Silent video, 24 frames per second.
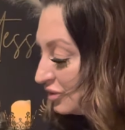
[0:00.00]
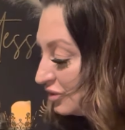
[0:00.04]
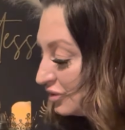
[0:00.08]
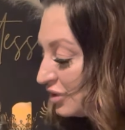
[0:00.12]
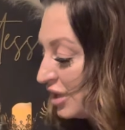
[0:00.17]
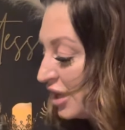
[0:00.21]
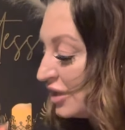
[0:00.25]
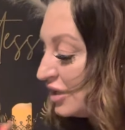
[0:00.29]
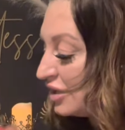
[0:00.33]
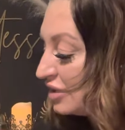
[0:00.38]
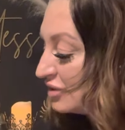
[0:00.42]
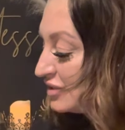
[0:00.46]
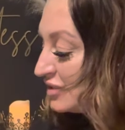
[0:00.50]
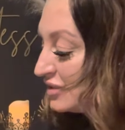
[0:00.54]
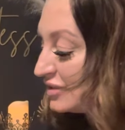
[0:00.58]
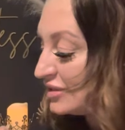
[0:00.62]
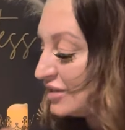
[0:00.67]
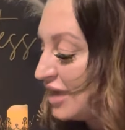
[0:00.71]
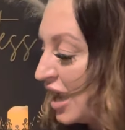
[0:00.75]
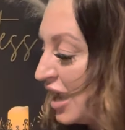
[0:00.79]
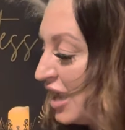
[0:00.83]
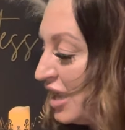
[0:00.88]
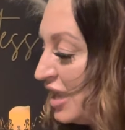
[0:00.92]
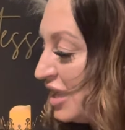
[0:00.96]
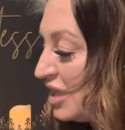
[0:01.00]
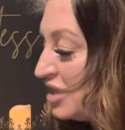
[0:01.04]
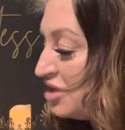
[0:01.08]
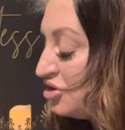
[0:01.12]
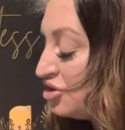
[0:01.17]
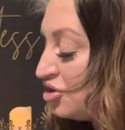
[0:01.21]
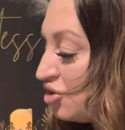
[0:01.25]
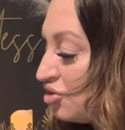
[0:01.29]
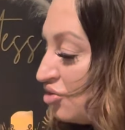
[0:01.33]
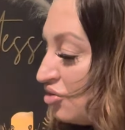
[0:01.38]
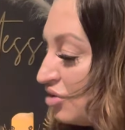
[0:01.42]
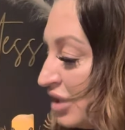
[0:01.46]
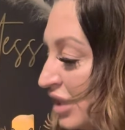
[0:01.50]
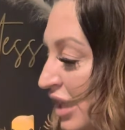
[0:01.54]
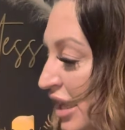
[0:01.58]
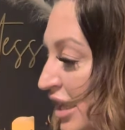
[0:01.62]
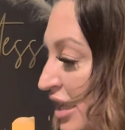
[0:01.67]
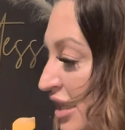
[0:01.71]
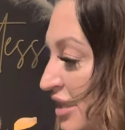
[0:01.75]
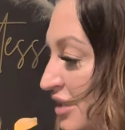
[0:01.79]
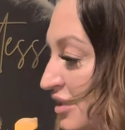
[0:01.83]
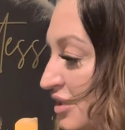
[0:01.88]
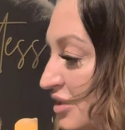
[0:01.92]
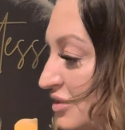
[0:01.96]
like stay in your
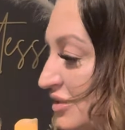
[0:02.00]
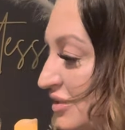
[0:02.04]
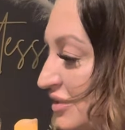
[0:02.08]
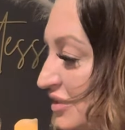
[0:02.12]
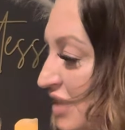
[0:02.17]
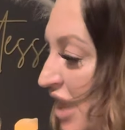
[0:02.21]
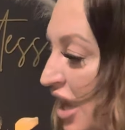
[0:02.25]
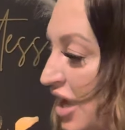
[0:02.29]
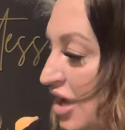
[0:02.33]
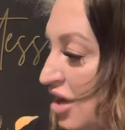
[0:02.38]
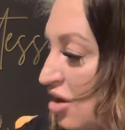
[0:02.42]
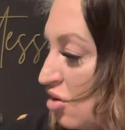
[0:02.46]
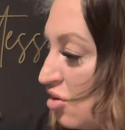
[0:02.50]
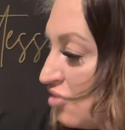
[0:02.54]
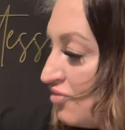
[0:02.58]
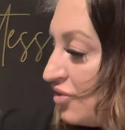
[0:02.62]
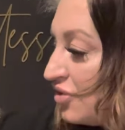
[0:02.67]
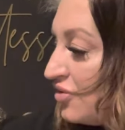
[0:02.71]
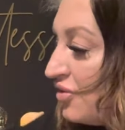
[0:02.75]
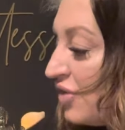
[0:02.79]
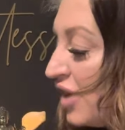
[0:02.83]
lane stay over